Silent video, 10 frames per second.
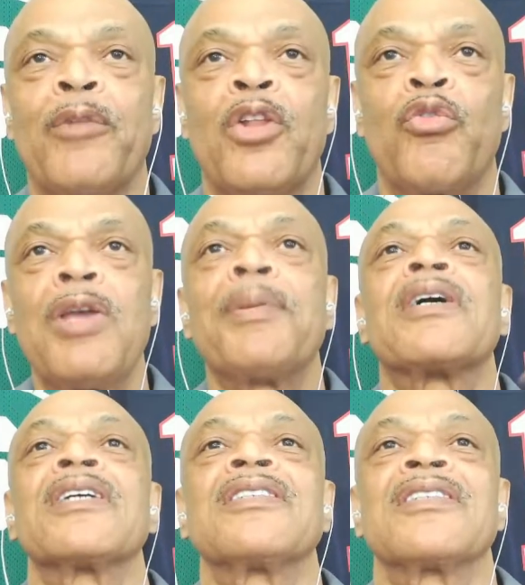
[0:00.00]
the
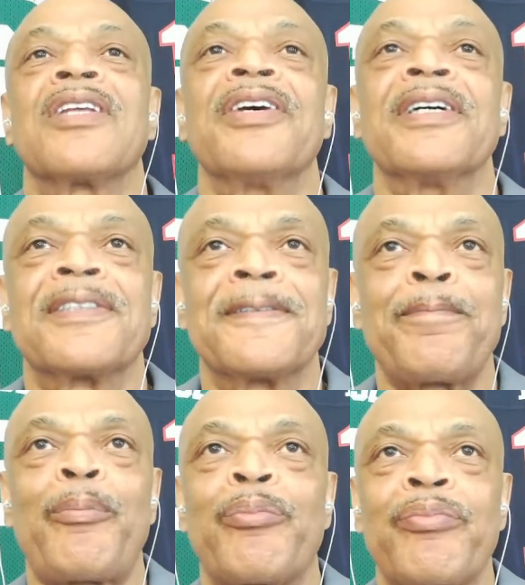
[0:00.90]
repercussions of this,
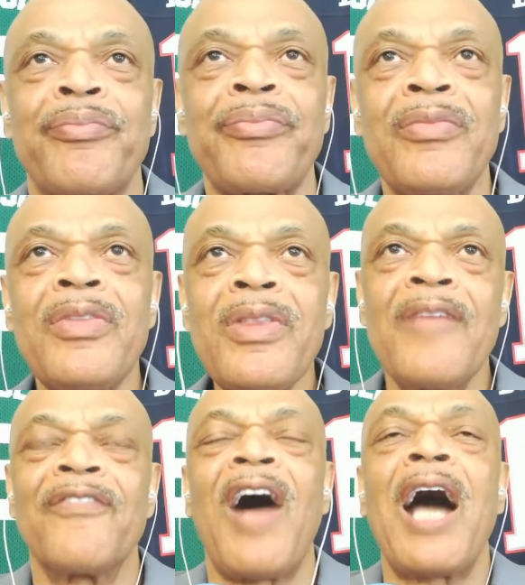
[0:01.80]

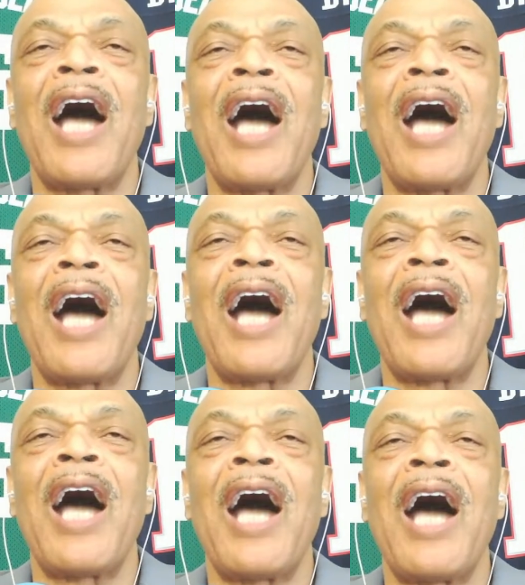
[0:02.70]
5 years later,